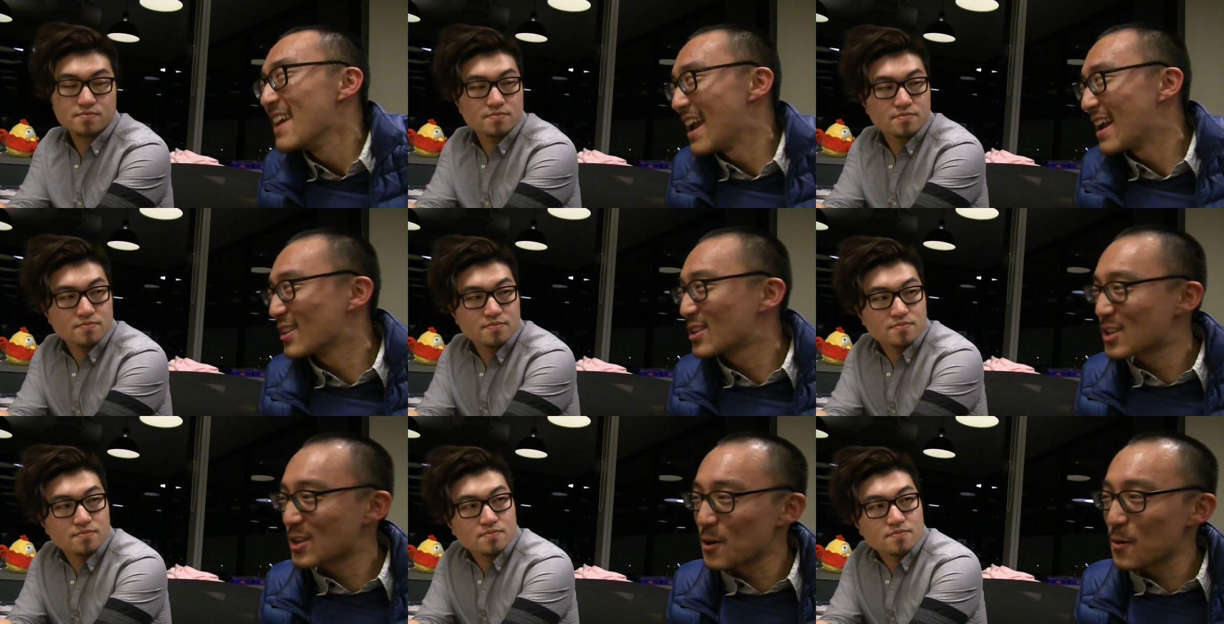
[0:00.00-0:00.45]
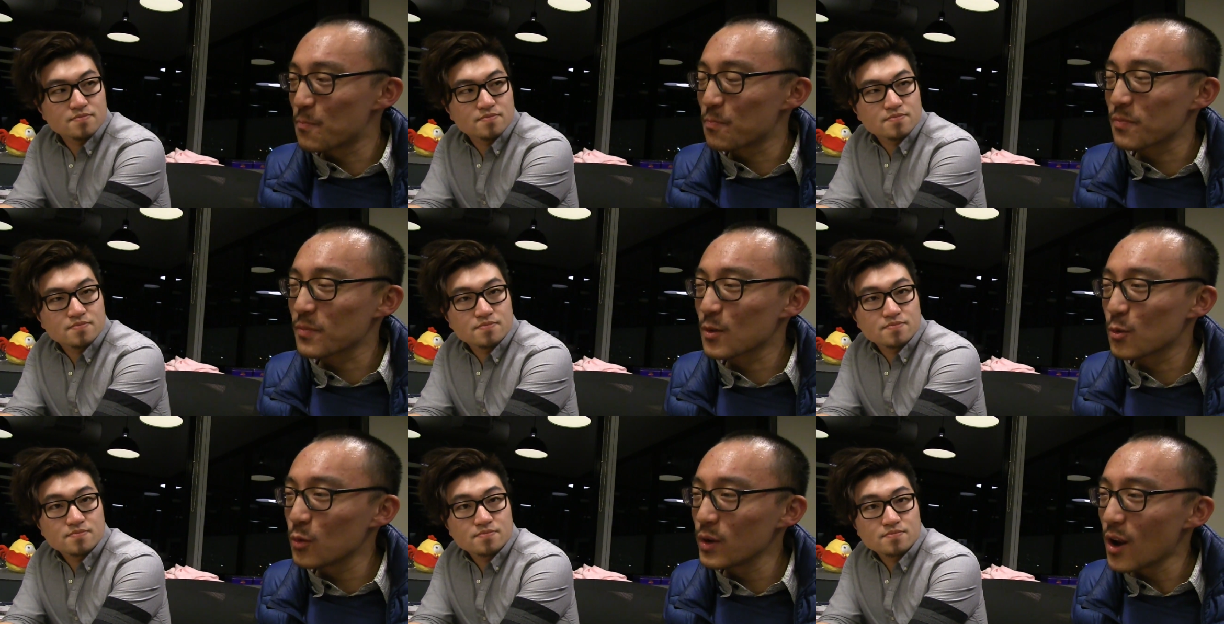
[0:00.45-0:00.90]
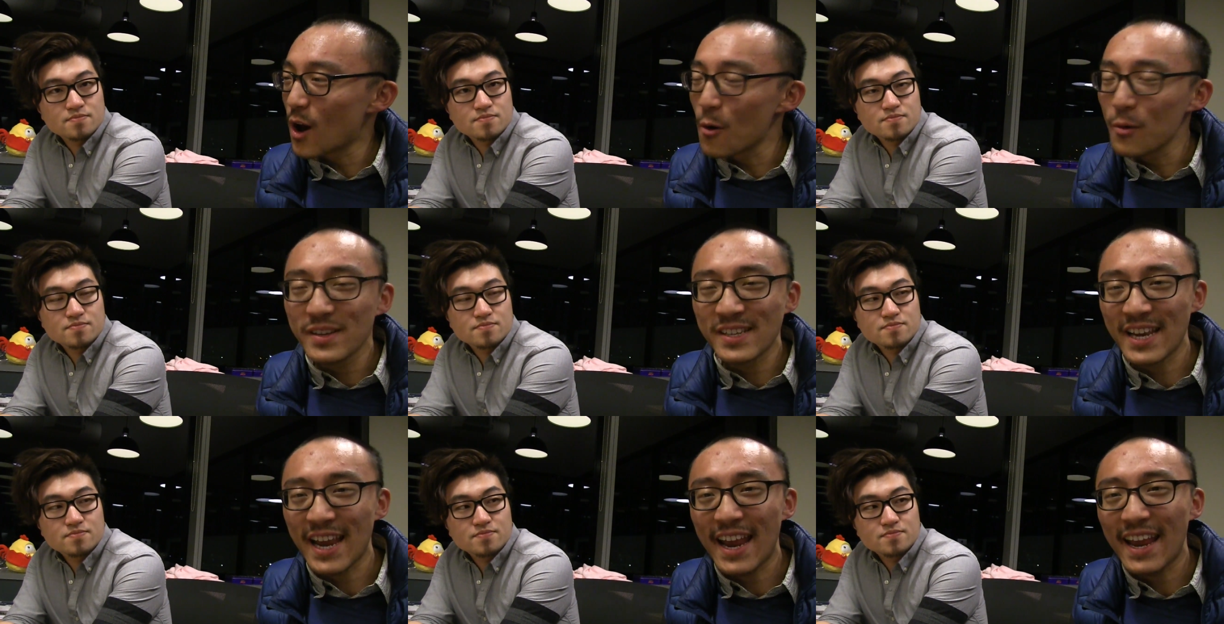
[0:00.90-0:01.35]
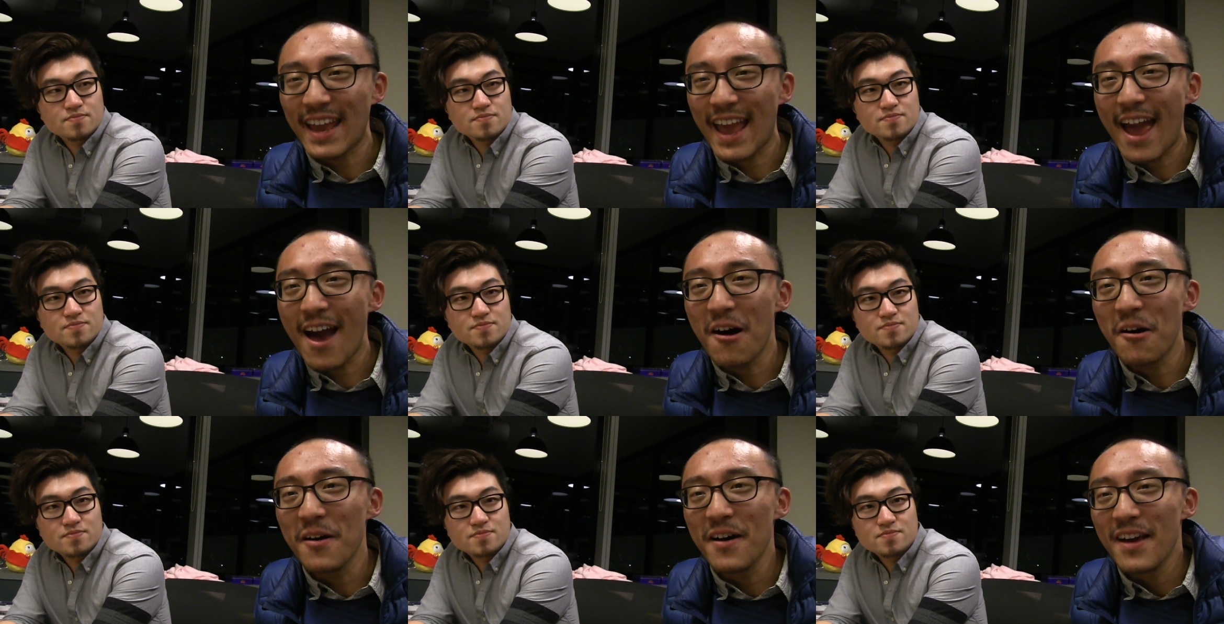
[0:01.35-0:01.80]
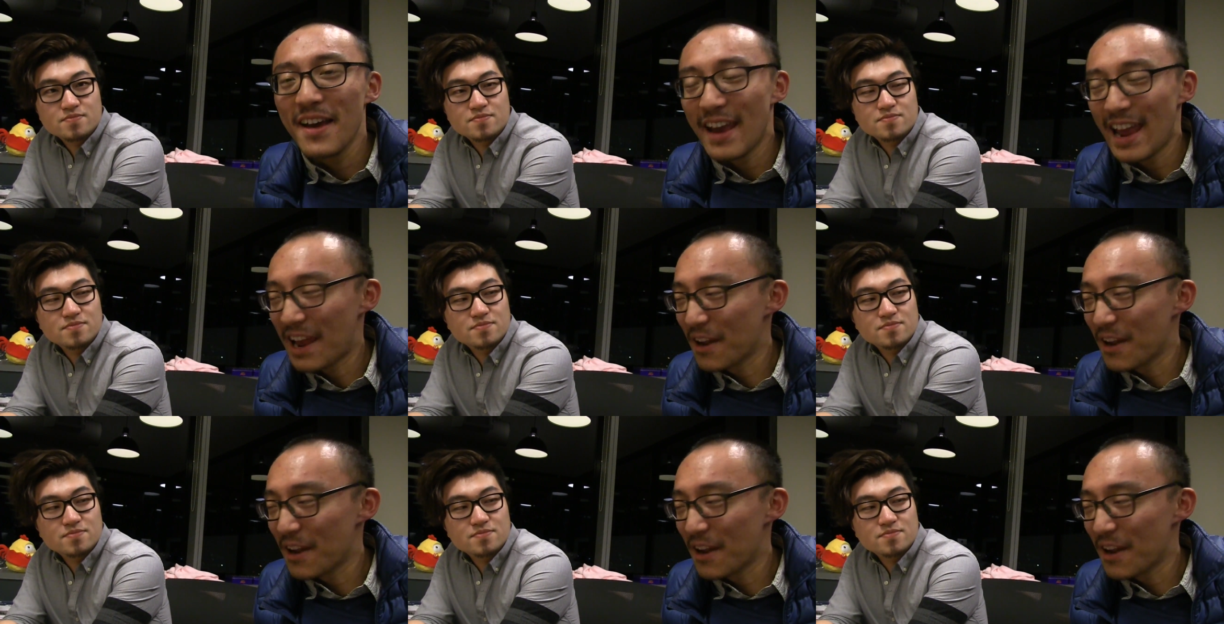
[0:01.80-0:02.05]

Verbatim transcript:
Speaker 1: And so we'd always hang out.